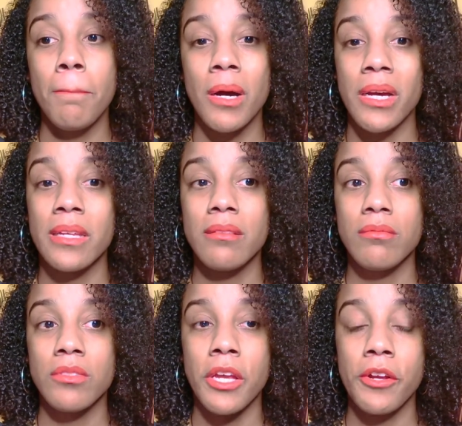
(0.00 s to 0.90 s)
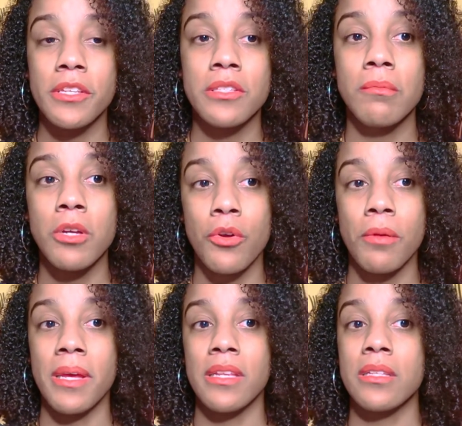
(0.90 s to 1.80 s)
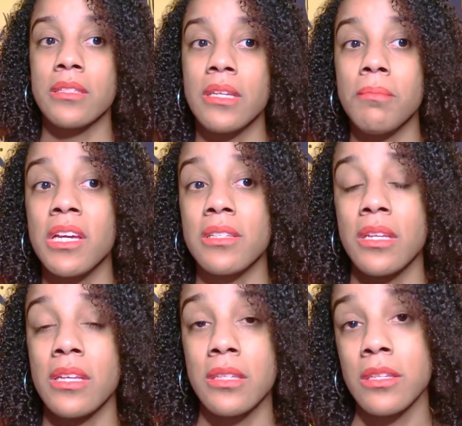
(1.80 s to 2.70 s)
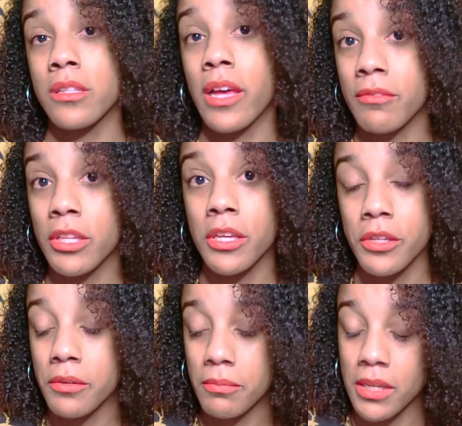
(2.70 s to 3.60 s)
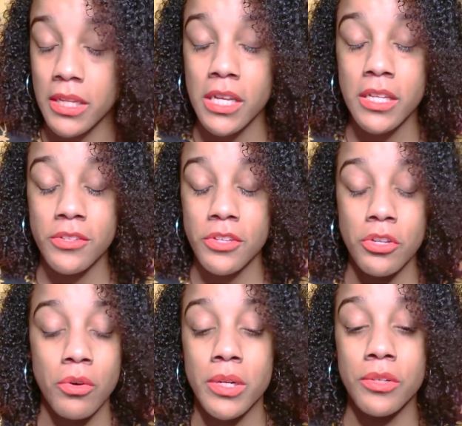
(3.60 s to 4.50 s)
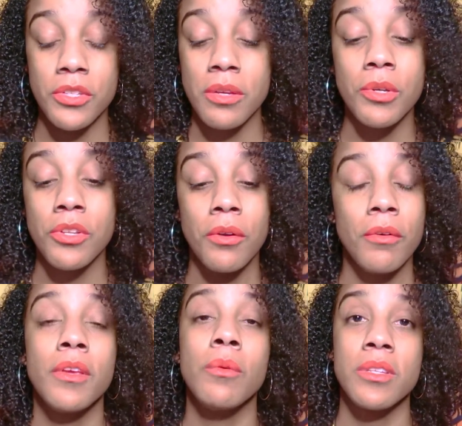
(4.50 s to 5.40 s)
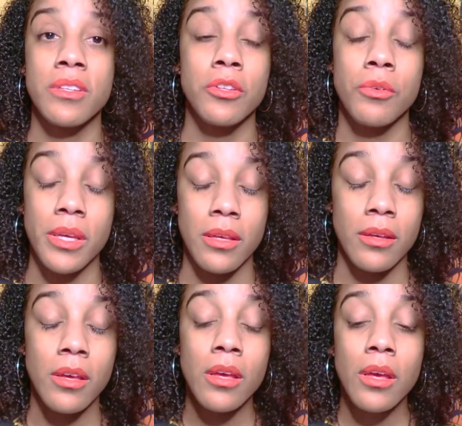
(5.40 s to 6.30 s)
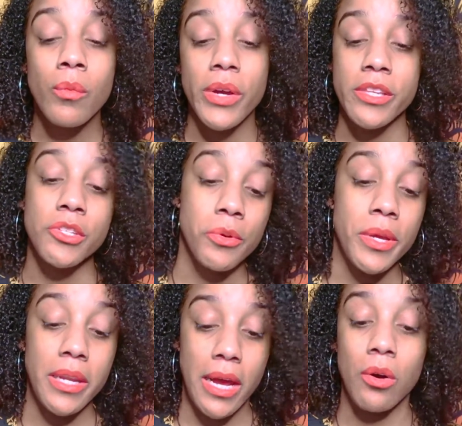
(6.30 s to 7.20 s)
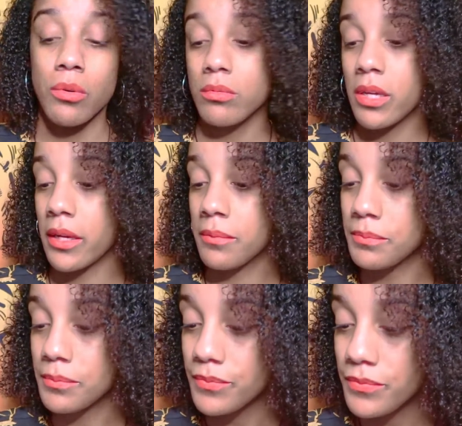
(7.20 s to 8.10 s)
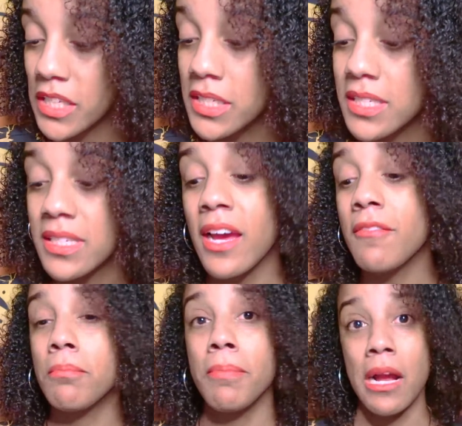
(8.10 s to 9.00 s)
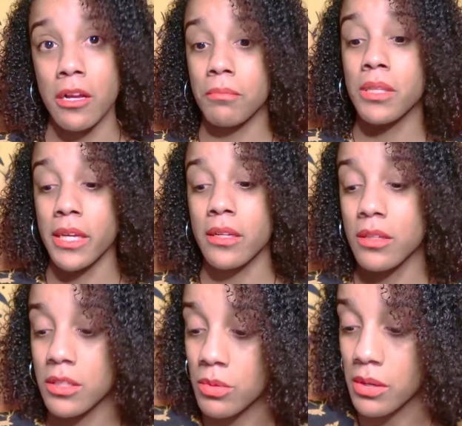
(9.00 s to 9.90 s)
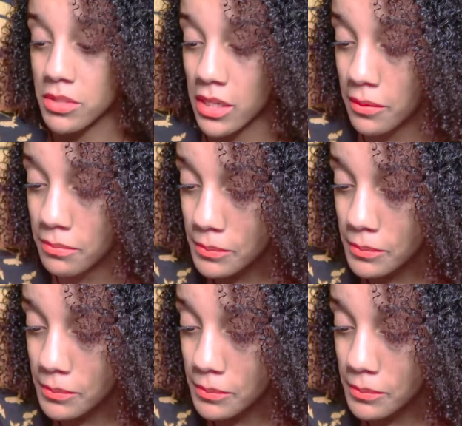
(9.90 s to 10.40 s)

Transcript: but there is some codependency because it is his livelihood and he doesn't know what else he would do if he wasn't doing what he's doing now, okay? He doesn't have a backup plan is what I'm saying.